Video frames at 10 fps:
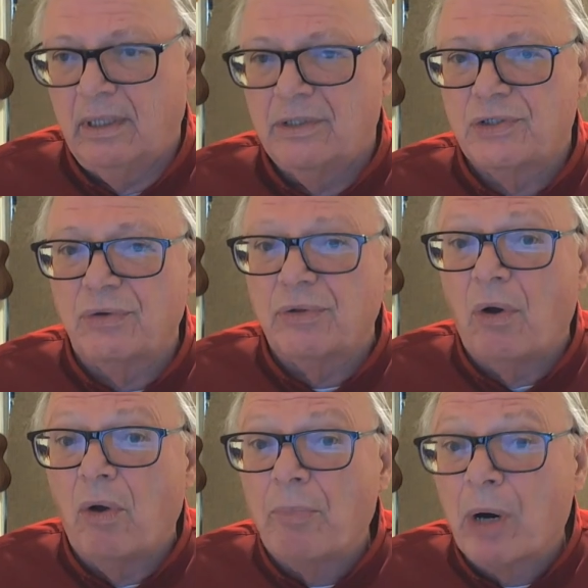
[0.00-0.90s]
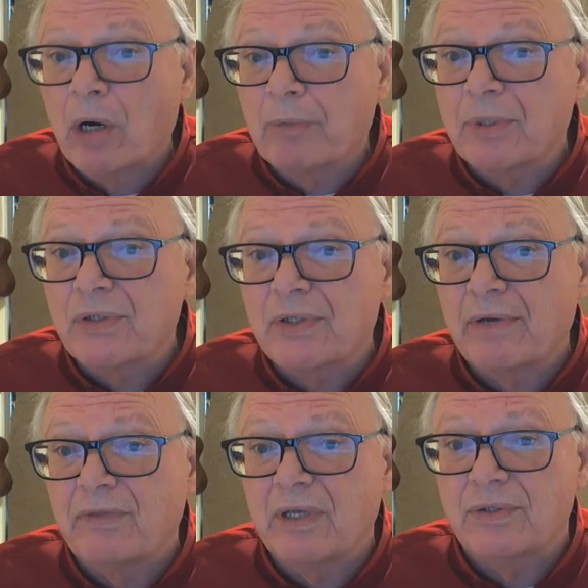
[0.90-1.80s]
So the whole purpose
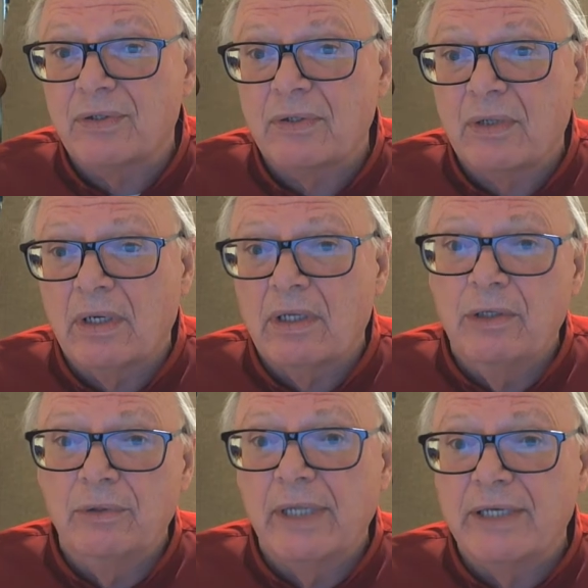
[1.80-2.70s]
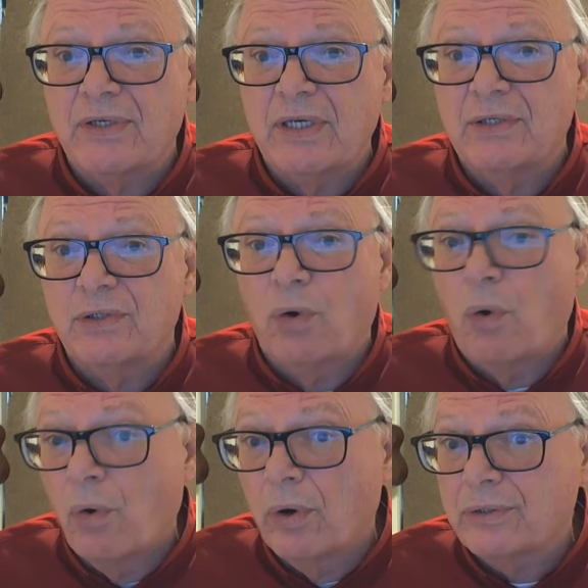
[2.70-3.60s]
of this Ulysses
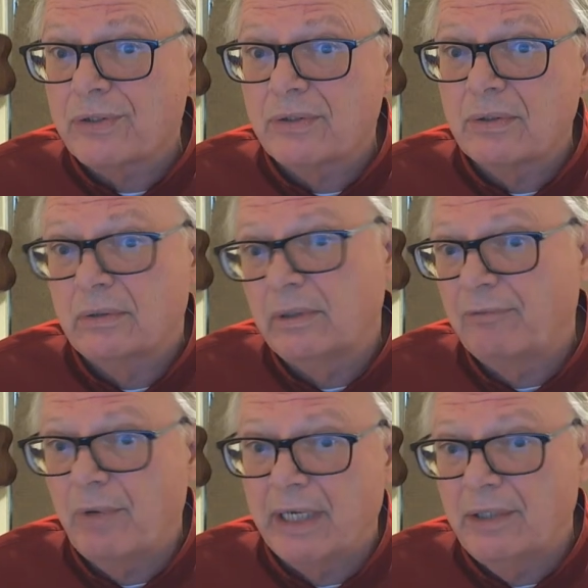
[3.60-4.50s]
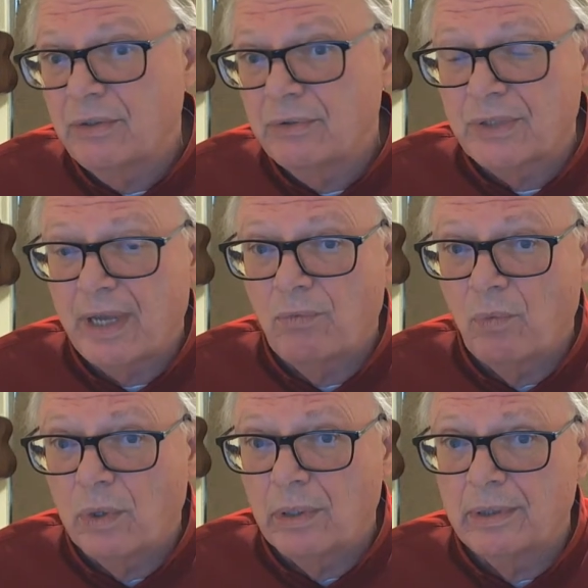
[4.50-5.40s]
course, if we can use that
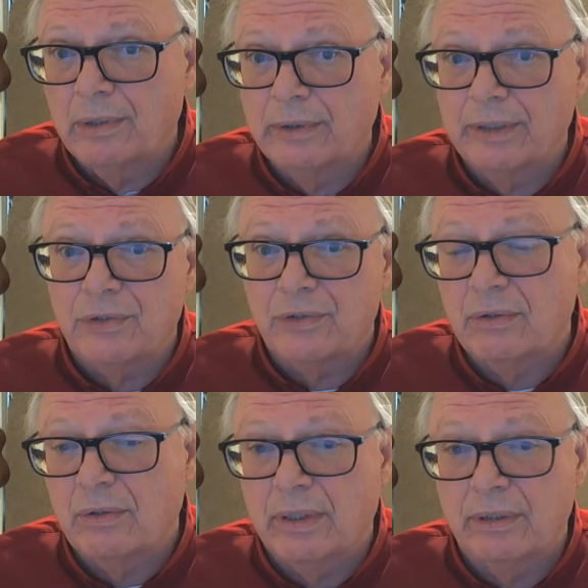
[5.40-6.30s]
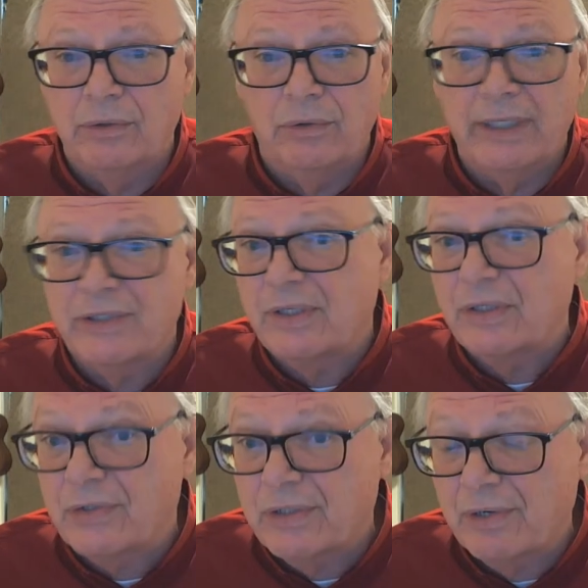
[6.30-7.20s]
word, or this uh, Ulysses
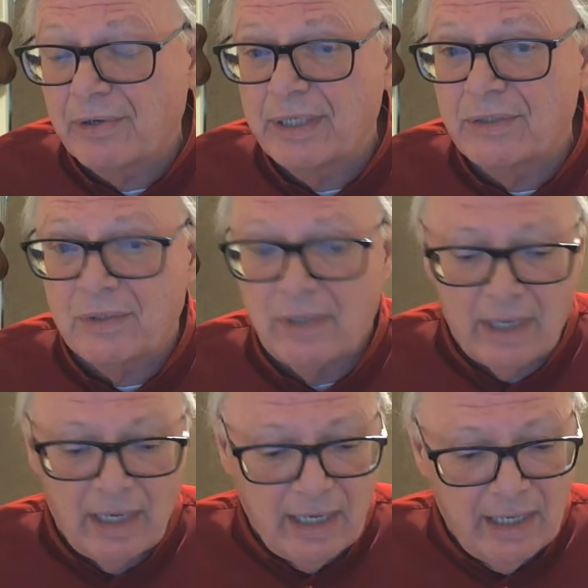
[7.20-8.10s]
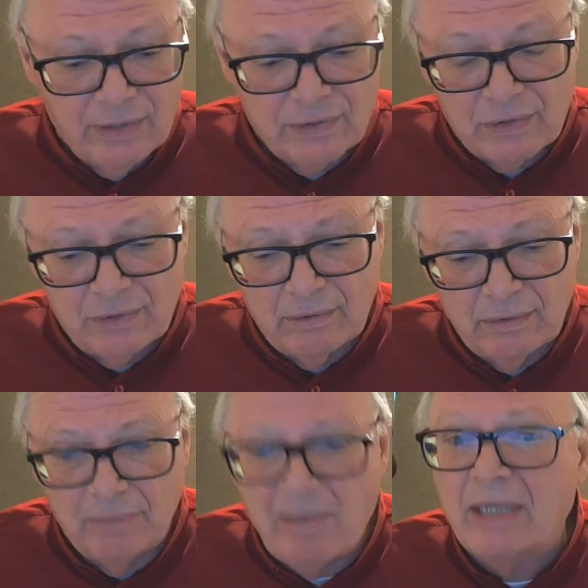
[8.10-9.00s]
series, is
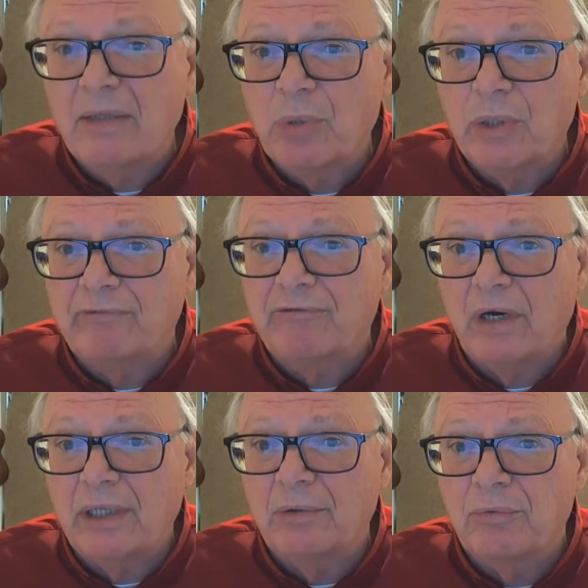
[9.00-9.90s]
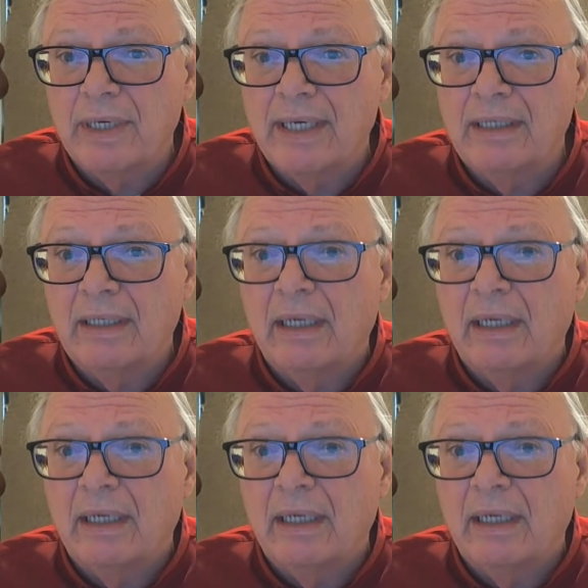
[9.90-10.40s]
to make the book fun to read